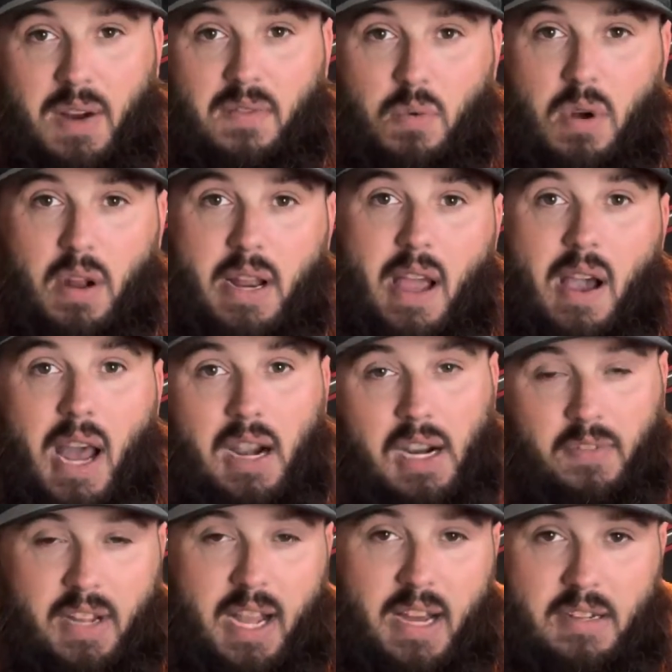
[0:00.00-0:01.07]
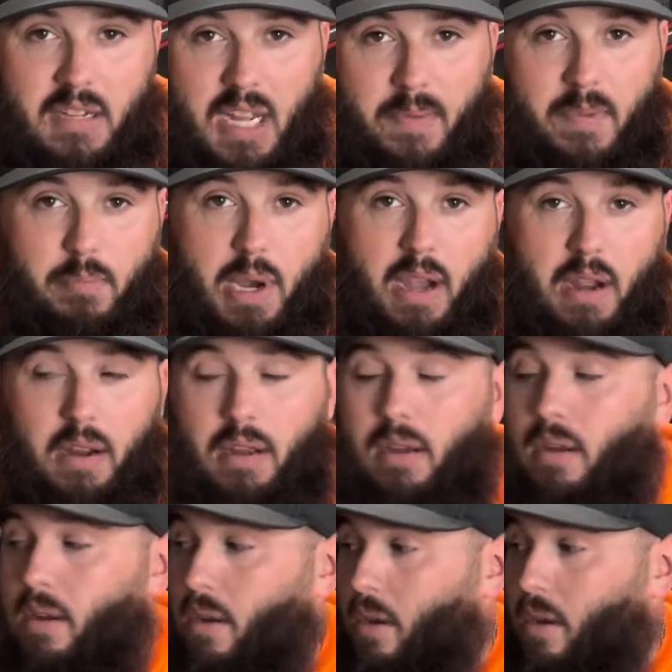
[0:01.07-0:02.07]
ever run out. I had enough gas to get me back.